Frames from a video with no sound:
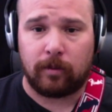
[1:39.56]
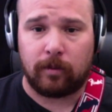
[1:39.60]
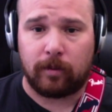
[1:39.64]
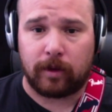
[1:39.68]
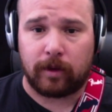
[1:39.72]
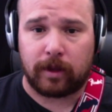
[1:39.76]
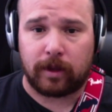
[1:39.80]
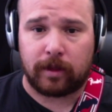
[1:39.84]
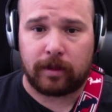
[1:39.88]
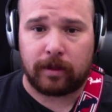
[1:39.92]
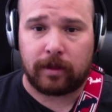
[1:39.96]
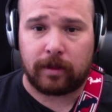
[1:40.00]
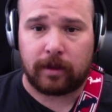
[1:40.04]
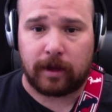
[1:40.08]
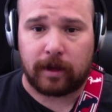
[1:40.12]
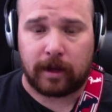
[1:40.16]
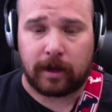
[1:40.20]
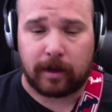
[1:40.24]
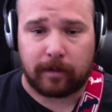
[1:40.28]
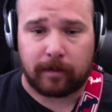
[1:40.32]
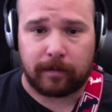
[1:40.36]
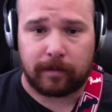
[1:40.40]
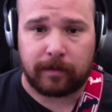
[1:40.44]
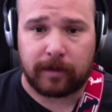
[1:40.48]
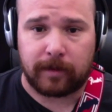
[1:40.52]
with
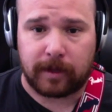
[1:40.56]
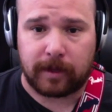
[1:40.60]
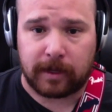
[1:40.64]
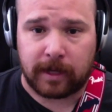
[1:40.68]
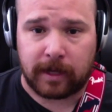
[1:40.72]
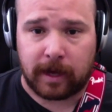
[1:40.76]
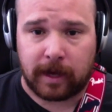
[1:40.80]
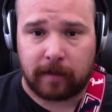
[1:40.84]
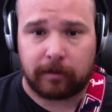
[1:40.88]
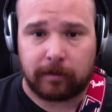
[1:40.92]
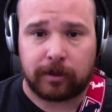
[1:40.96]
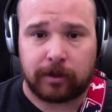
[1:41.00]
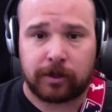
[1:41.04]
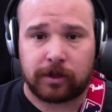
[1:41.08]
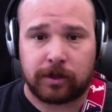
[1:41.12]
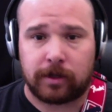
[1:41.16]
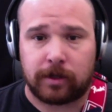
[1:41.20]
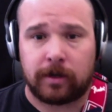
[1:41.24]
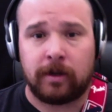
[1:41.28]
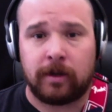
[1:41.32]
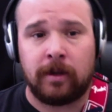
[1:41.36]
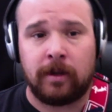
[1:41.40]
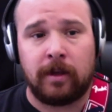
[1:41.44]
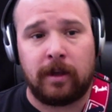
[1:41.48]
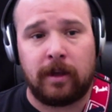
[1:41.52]
the
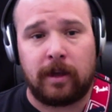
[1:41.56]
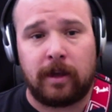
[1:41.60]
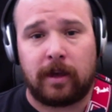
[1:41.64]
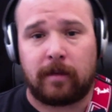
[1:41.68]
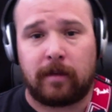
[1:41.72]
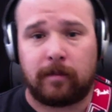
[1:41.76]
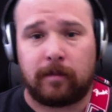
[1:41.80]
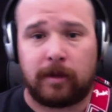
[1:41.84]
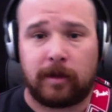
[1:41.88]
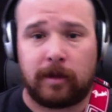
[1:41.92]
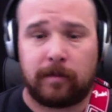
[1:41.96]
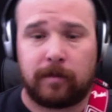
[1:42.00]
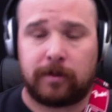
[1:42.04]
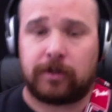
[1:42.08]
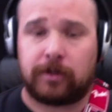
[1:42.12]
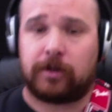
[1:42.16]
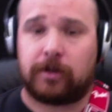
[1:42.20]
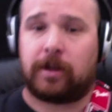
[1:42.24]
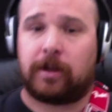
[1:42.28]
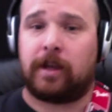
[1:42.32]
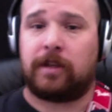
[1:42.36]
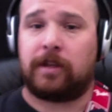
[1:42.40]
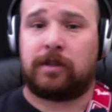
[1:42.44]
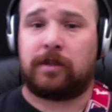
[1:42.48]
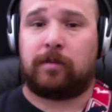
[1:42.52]
tablature. And me and
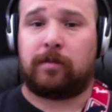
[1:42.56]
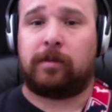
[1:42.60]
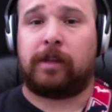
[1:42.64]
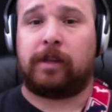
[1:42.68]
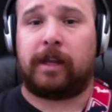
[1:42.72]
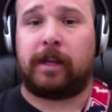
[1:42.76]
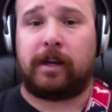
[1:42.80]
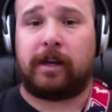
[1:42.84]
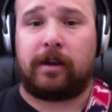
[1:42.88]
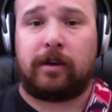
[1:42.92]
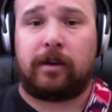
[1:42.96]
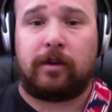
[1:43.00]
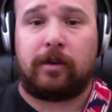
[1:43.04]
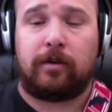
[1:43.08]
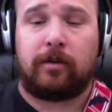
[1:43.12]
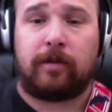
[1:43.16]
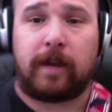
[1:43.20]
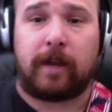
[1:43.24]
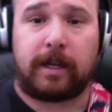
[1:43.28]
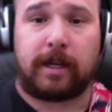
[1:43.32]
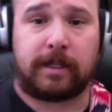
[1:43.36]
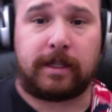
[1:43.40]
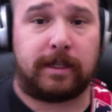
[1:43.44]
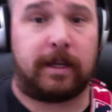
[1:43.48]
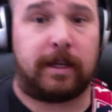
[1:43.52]
Mr. Case are planning to do
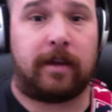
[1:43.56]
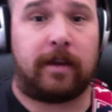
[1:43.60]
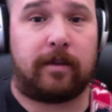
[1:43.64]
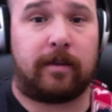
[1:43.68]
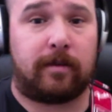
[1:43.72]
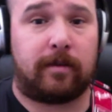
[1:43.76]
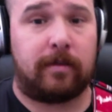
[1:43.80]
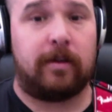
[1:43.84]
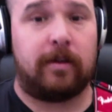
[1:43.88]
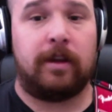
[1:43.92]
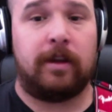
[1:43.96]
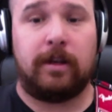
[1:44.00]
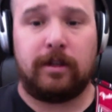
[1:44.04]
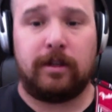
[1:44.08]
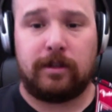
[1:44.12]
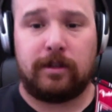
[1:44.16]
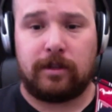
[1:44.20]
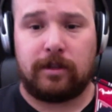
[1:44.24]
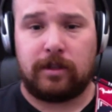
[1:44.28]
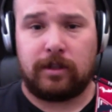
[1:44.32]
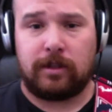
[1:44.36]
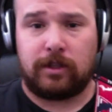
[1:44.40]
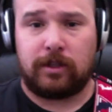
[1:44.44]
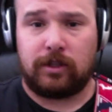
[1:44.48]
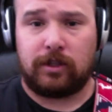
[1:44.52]
that together.
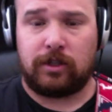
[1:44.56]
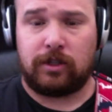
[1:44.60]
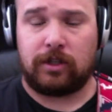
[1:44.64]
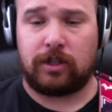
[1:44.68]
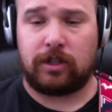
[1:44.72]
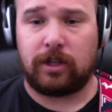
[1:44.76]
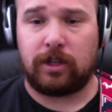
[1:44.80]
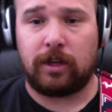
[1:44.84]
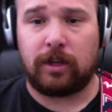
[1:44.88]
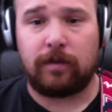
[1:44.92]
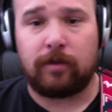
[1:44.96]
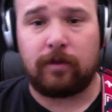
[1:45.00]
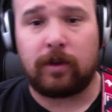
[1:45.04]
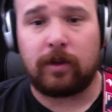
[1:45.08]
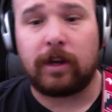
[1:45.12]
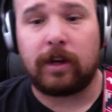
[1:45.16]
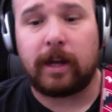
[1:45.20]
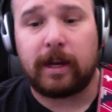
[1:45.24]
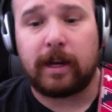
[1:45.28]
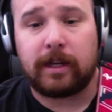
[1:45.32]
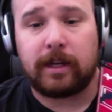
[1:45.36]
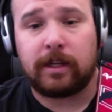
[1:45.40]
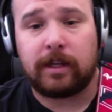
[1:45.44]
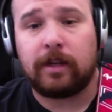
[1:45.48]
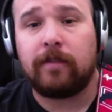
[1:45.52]
So this is just to give you an
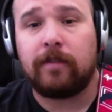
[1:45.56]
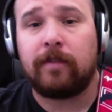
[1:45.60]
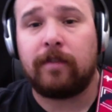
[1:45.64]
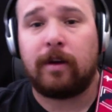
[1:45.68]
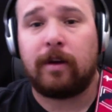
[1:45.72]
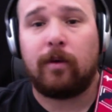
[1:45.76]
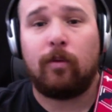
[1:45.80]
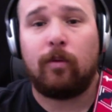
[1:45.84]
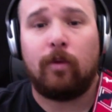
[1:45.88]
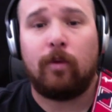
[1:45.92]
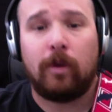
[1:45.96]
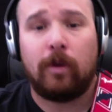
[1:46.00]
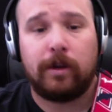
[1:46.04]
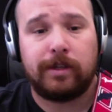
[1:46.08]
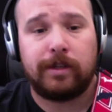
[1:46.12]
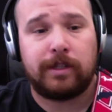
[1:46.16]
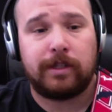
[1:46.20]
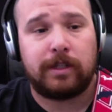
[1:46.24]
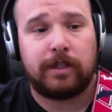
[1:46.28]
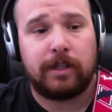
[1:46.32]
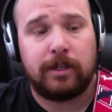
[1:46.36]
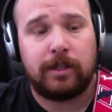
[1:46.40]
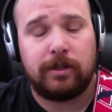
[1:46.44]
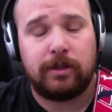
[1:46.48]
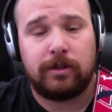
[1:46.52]
idea of how it works
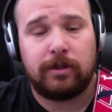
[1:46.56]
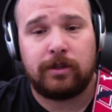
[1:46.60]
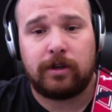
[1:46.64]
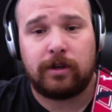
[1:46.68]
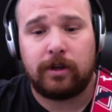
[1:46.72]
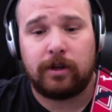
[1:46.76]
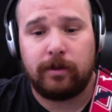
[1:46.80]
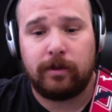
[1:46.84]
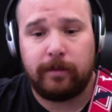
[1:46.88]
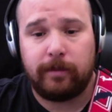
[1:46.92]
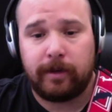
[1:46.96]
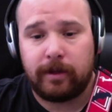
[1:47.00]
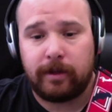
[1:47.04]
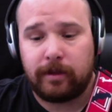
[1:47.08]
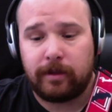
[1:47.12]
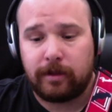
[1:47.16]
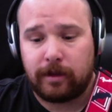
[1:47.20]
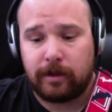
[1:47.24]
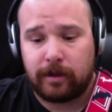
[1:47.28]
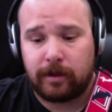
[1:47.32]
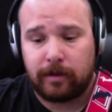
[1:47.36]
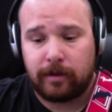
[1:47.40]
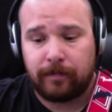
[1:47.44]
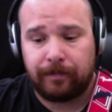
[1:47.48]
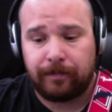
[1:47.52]
and to get you started with
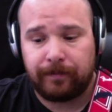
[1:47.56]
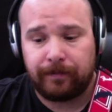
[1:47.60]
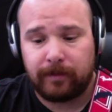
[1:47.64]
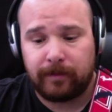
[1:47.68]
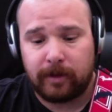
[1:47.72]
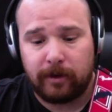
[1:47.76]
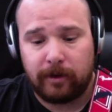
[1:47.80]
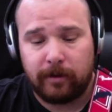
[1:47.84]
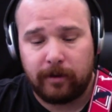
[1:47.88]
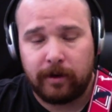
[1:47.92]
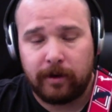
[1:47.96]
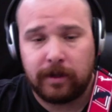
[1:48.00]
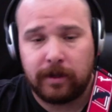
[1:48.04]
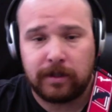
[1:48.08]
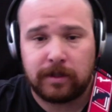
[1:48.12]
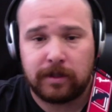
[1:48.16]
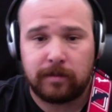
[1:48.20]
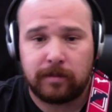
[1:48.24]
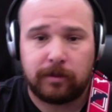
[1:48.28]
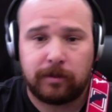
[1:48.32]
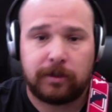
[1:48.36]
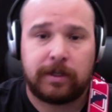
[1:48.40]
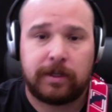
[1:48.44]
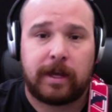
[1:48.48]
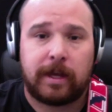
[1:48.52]
reading
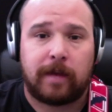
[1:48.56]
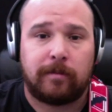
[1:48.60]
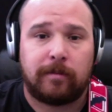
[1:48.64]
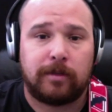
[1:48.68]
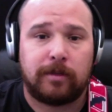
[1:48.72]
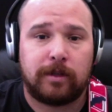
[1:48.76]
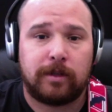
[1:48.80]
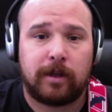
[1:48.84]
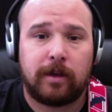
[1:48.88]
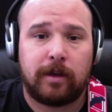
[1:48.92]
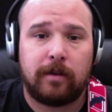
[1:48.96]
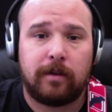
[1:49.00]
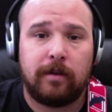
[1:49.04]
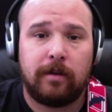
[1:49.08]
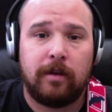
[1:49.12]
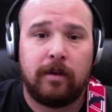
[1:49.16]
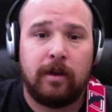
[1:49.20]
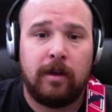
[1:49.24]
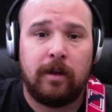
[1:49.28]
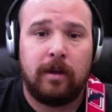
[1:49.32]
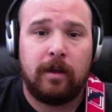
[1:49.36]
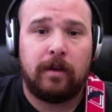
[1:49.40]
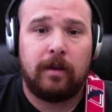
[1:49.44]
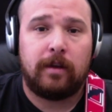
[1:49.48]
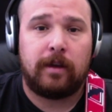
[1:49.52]
simple tabs, okay?
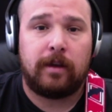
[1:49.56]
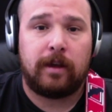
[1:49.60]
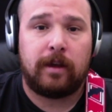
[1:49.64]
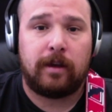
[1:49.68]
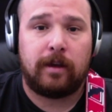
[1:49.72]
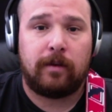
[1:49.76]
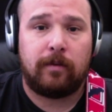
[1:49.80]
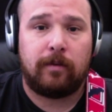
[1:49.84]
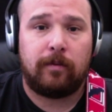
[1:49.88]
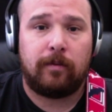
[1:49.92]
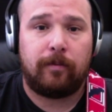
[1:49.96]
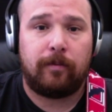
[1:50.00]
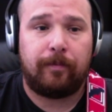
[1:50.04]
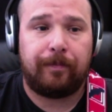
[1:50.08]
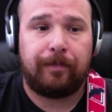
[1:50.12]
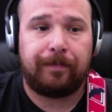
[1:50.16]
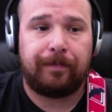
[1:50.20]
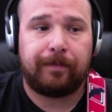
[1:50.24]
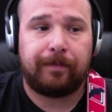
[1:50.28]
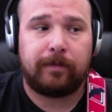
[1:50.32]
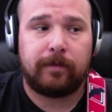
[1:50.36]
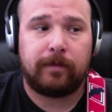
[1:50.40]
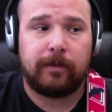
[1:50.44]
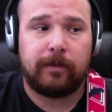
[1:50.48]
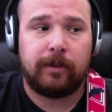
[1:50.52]
Now,
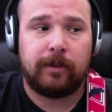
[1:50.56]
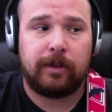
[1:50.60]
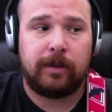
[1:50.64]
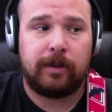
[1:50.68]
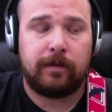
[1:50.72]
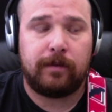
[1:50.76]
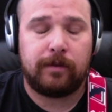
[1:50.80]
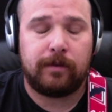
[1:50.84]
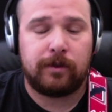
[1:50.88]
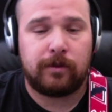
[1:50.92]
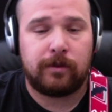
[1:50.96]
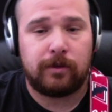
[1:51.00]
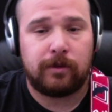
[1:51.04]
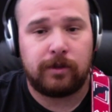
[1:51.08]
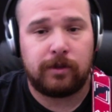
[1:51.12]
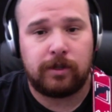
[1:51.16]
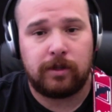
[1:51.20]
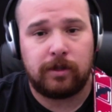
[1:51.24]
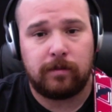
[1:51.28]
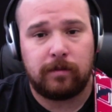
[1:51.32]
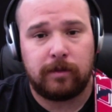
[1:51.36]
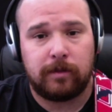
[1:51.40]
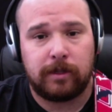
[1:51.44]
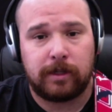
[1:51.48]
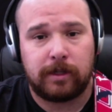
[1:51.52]
the difference between
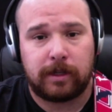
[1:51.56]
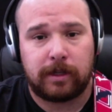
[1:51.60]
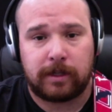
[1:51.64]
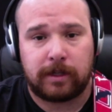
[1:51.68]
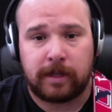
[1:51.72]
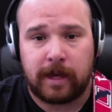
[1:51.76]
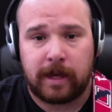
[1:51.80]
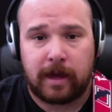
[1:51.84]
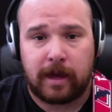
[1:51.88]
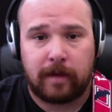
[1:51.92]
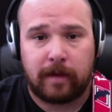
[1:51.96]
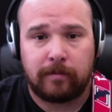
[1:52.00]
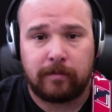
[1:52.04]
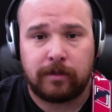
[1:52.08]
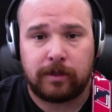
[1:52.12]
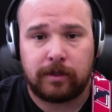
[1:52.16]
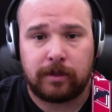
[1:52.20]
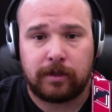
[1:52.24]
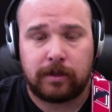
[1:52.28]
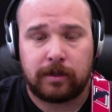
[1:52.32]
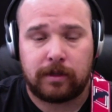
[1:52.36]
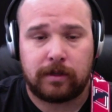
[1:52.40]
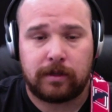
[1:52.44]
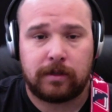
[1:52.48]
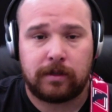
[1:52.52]
sheet music and tabs
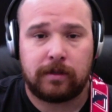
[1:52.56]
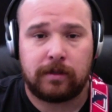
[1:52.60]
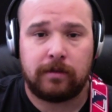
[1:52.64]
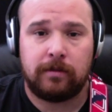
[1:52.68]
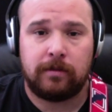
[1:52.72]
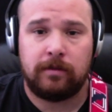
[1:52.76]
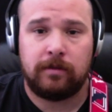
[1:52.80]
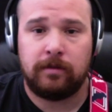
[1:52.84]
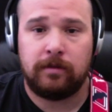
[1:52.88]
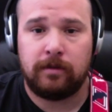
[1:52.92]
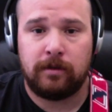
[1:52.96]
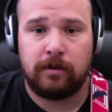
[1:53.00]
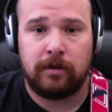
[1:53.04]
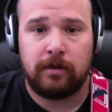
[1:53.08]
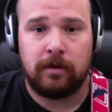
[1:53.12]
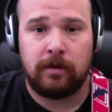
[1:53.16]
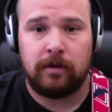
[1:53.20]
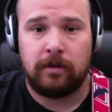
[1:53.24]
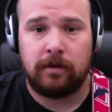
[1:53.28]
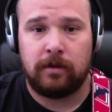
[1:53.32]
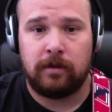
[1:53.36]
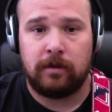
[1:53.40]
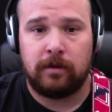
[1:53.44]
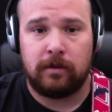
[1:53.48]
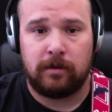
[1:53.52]
is,
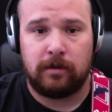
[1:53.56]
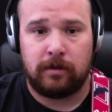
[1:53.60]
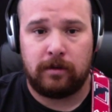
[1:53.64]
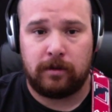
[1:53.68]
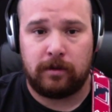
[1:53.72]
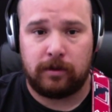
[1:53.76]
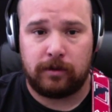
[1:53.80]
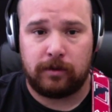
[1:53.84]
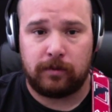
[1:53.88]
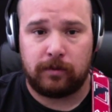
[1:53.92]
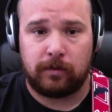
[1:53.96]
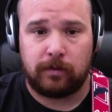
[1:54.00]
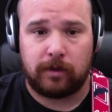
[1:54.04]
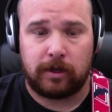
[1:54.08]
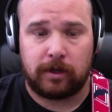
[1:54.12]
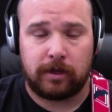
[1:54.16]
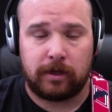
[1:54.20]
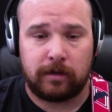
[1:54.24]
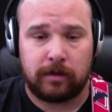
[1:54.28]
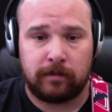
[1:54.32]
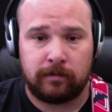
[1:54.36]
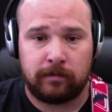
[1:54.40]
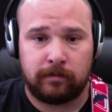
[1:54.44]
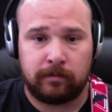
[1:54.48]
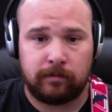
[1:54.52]
here's
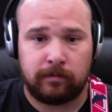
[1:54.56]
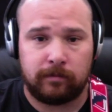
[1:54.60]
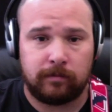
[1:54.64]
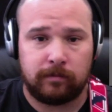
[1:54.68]
one,